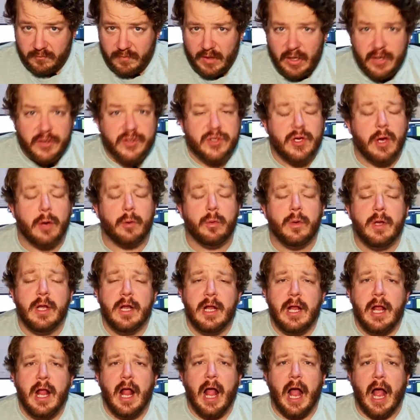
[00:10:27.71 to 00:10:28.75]
So,
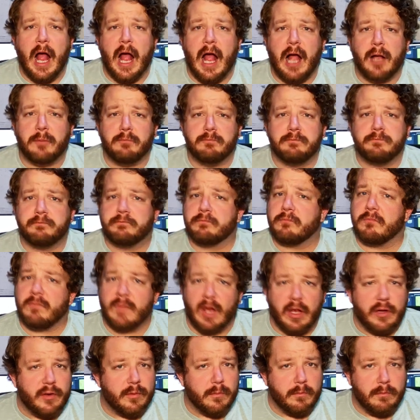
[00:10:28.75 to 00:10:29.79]

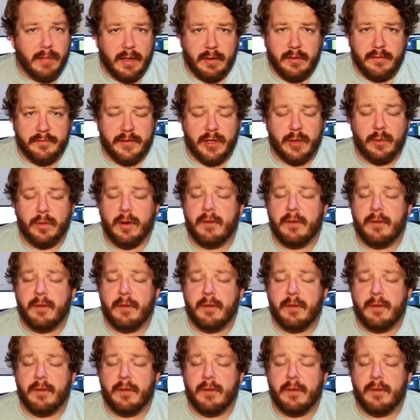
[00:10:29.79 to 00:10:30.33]
my review